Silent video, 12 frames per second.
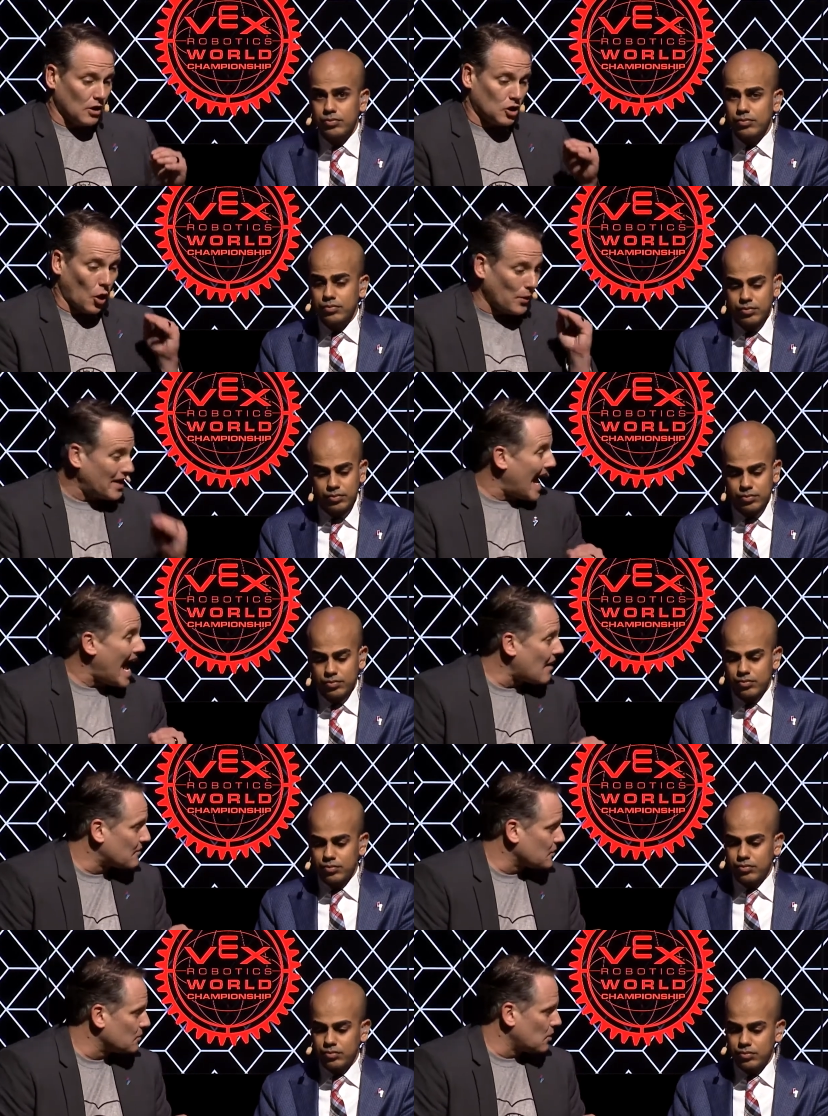Speaker 1: going
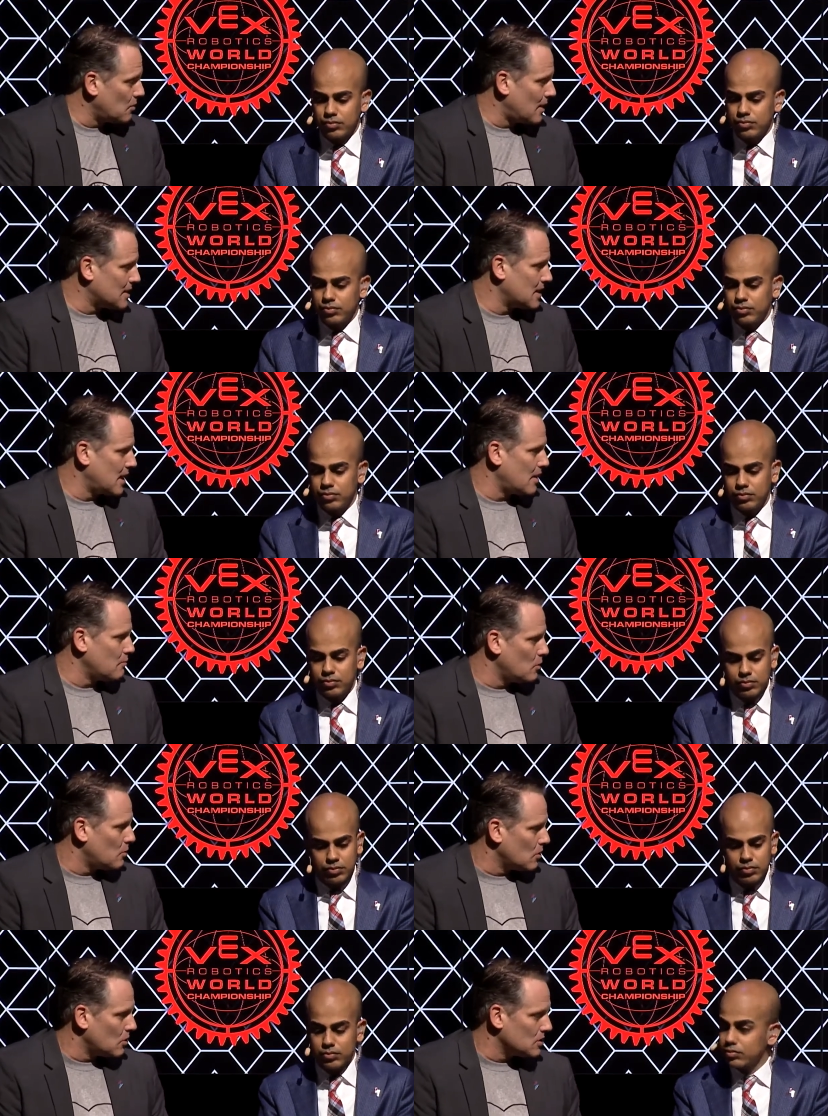after robots that have
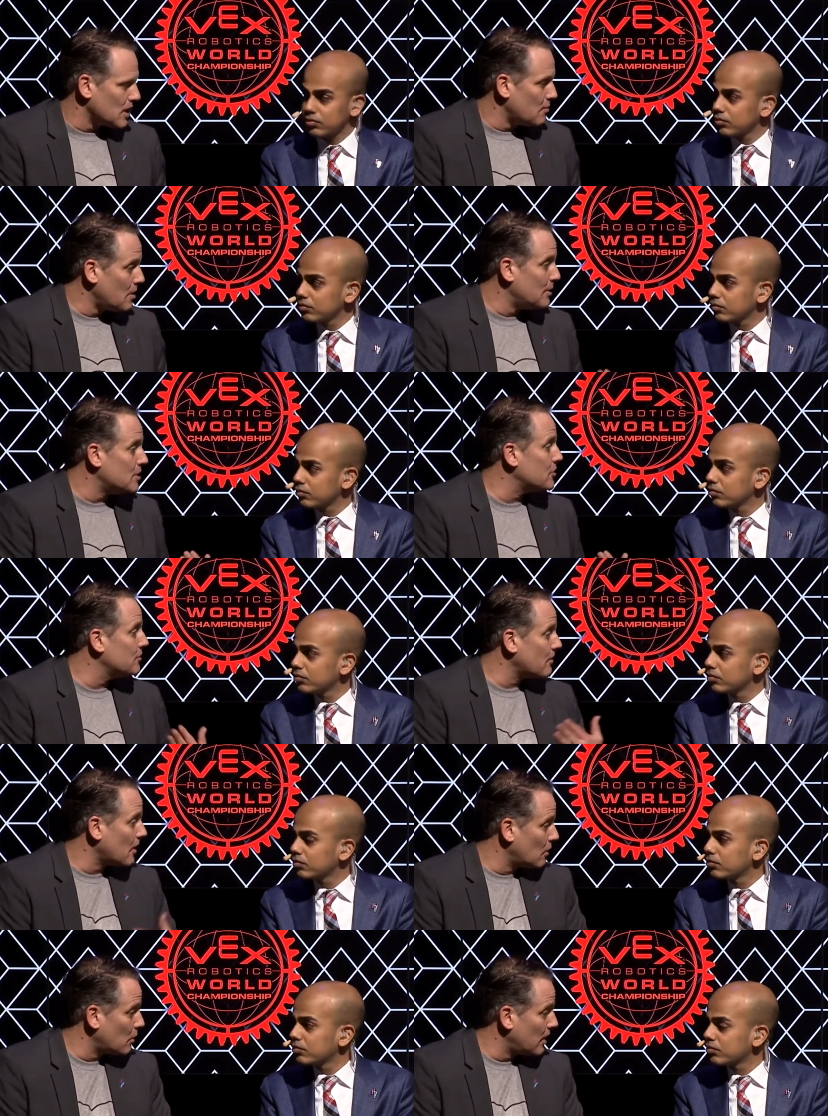mobile goals that may be too
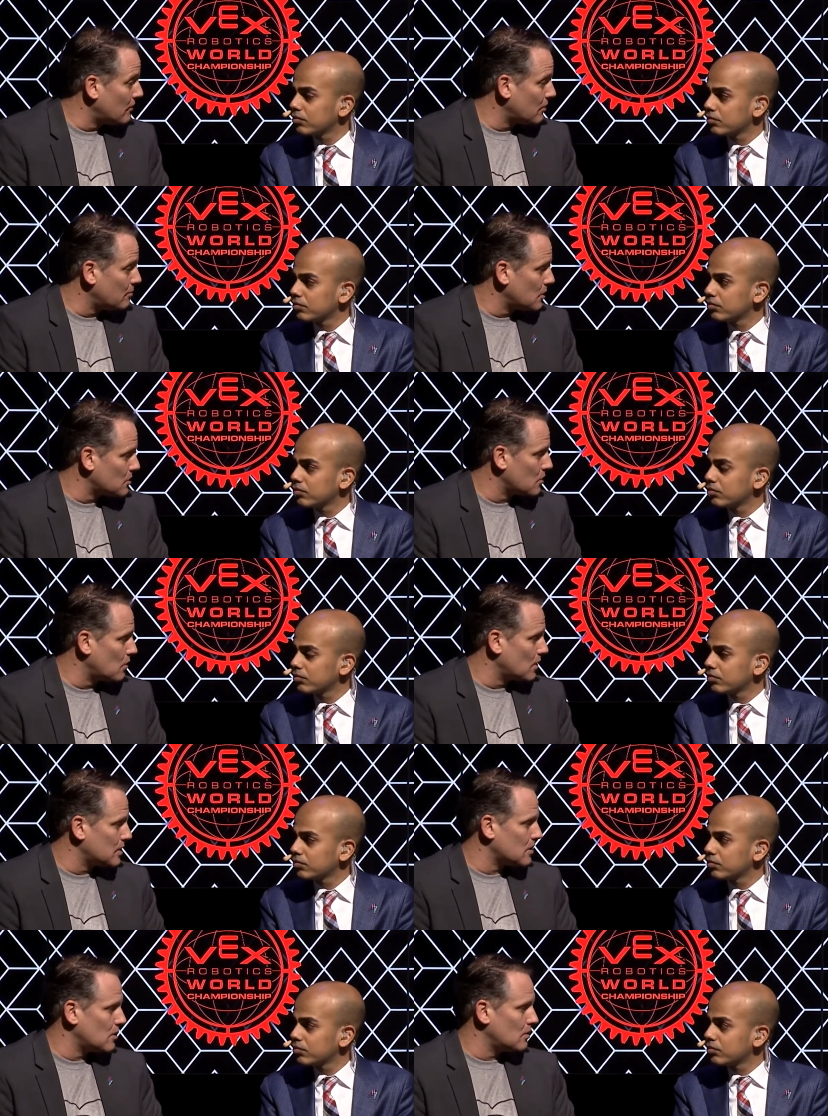far away from their scoring
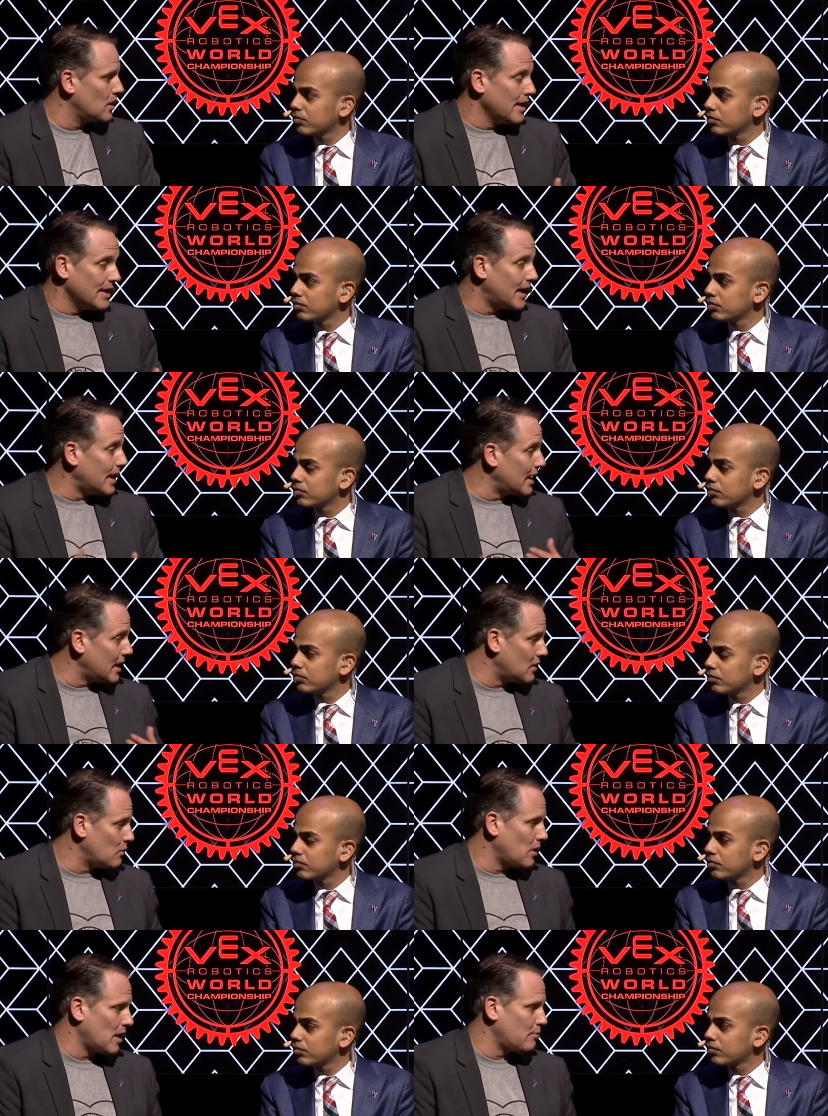zone, getting in the
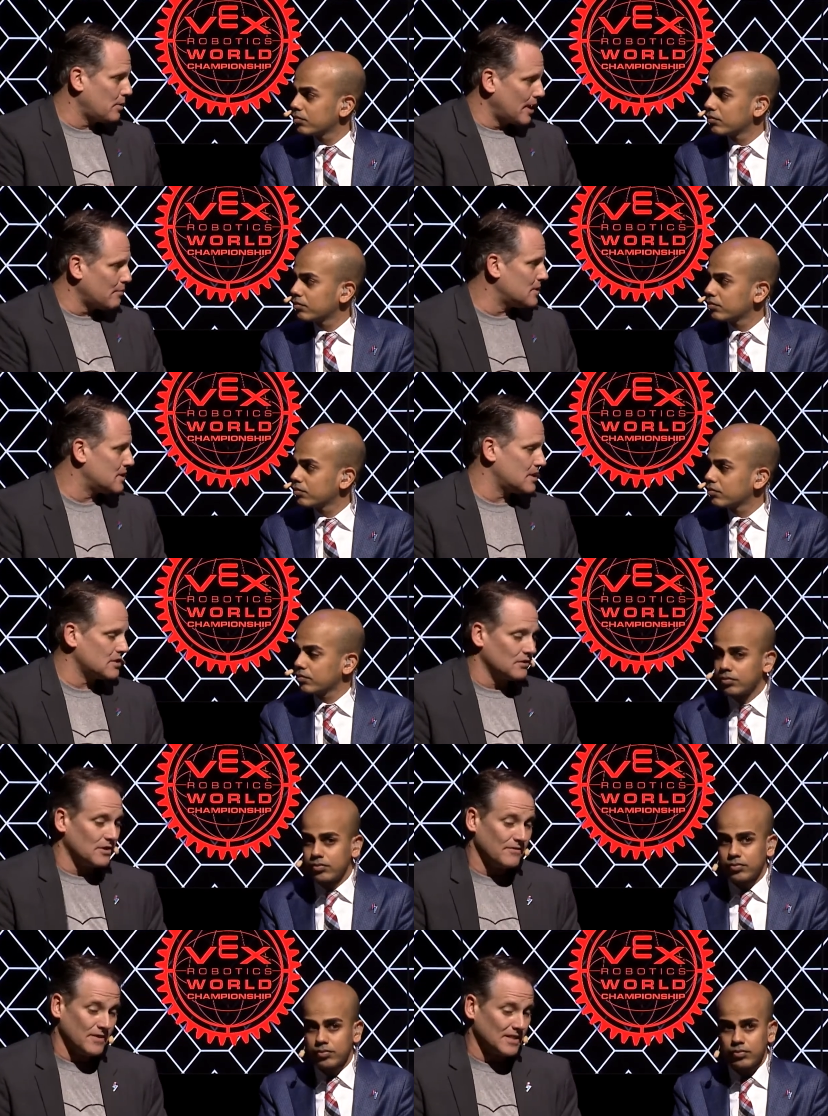way, playing positional
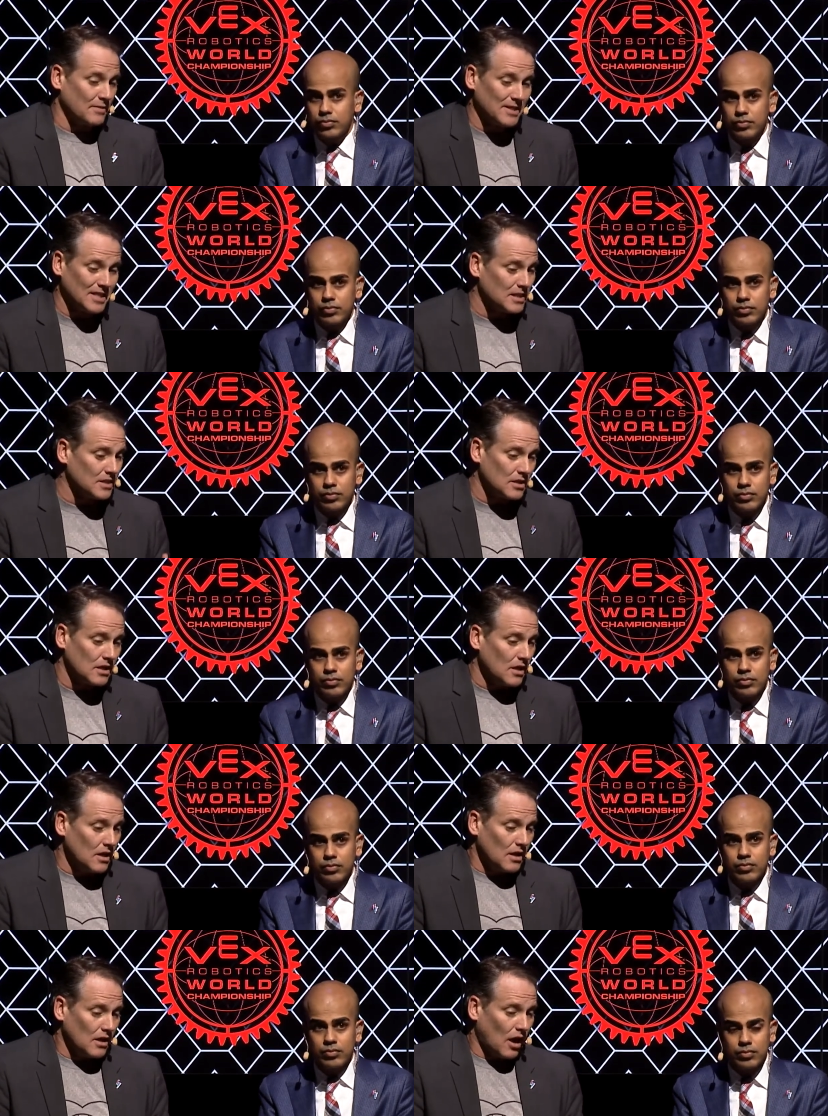defense. I mean, this is
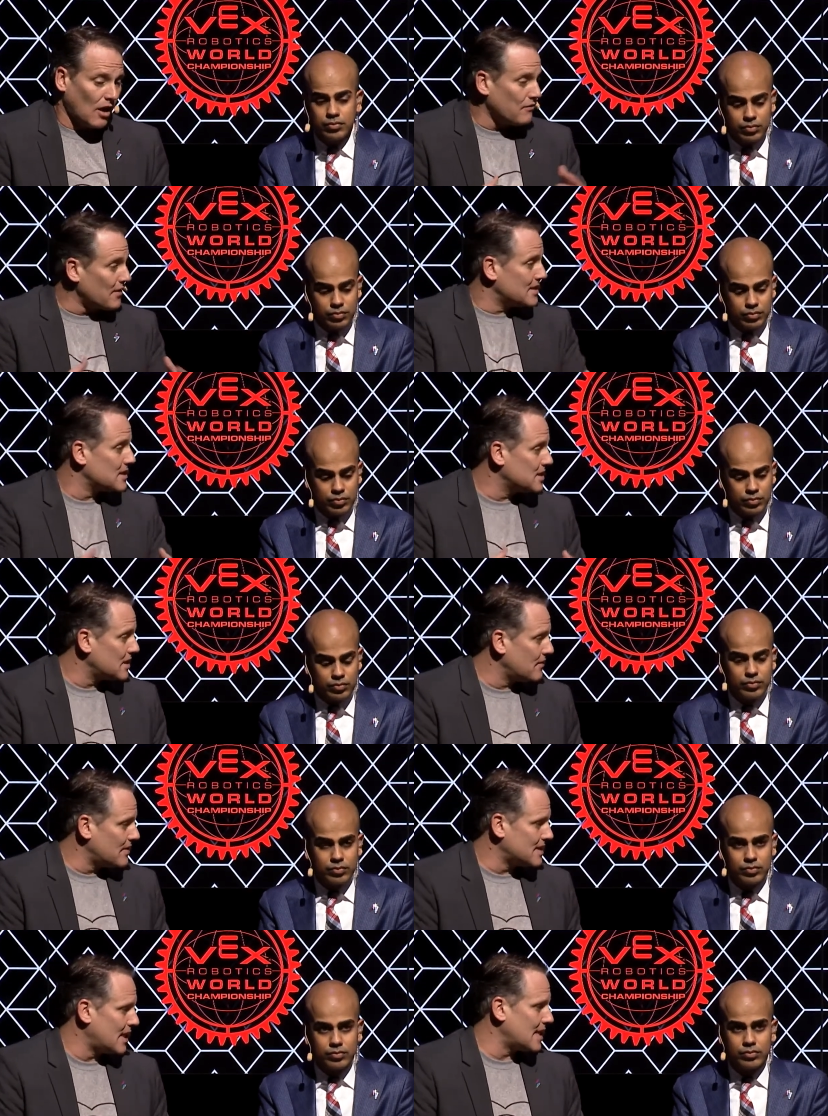offense and
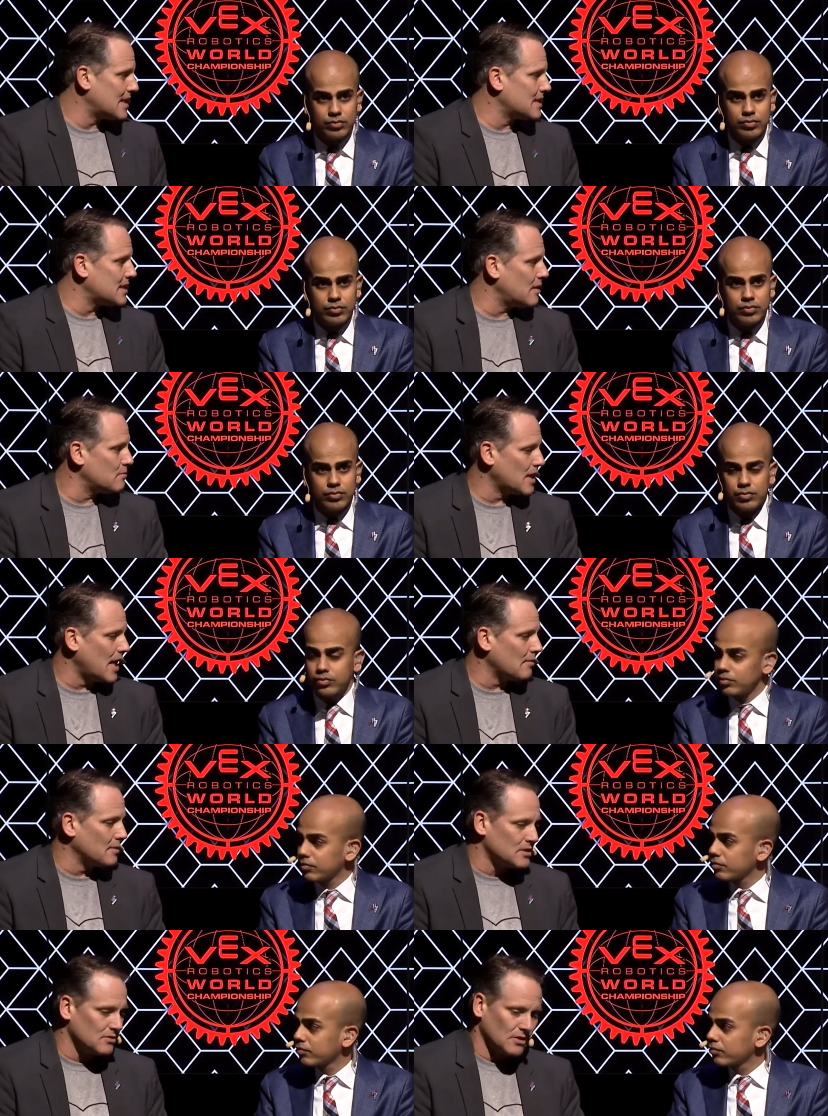defense at the same time.
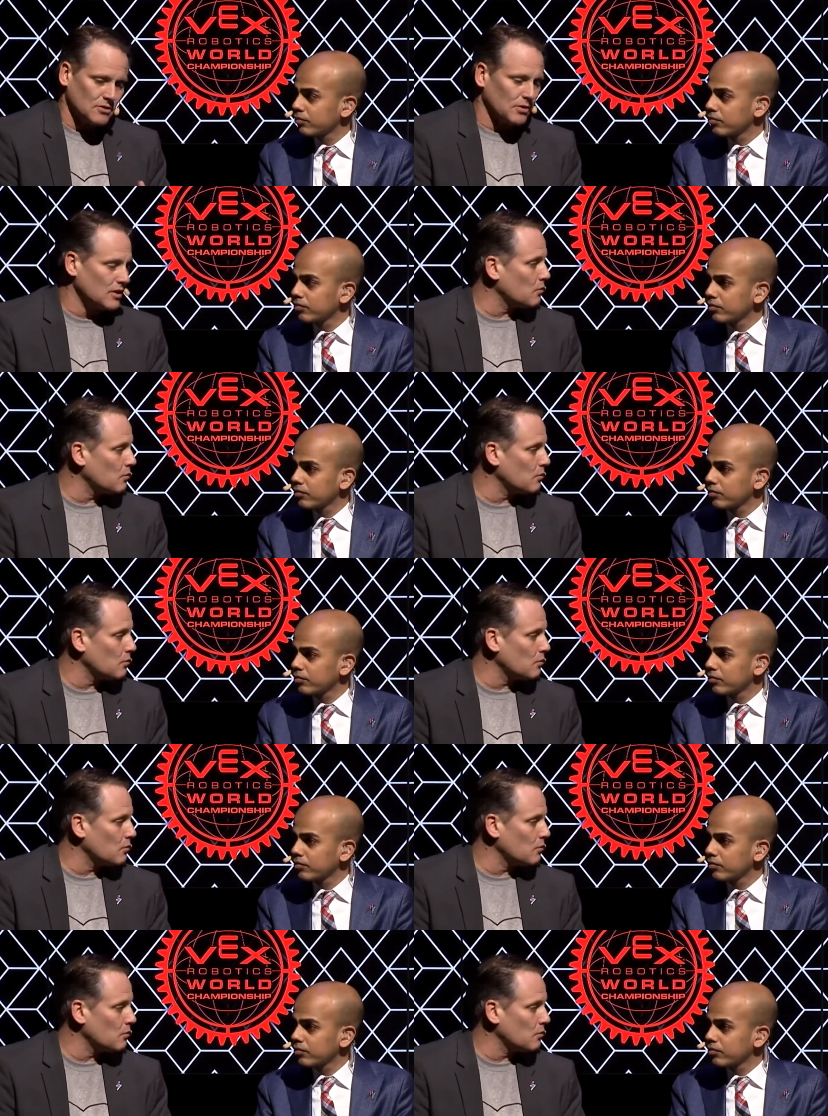It's, it's really